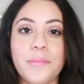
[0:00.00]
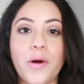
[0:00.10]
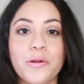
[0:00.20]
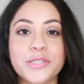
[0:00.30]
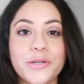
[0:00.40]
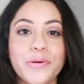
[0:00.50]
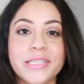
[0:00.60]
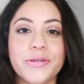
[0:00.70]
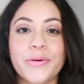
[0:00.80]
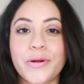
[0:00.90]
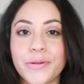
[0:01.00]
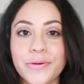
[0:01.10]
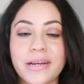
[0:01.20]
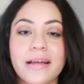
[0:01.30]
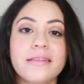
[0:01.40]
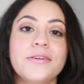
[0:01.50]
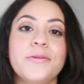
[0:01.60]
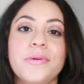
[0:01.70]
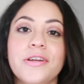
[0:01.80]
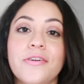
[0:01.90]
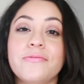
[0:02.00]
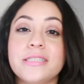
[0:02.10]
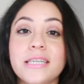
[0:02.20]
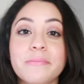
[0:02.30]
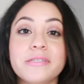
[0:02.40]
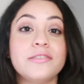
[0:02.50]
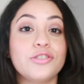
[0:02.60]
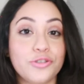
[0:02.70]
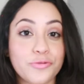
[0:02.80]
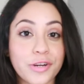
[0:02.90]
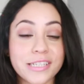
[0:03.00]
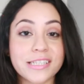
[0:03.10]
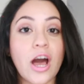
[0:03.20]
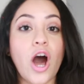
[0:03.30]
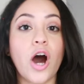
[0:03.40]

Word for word: I'm also going to include a little bit of tips and tricks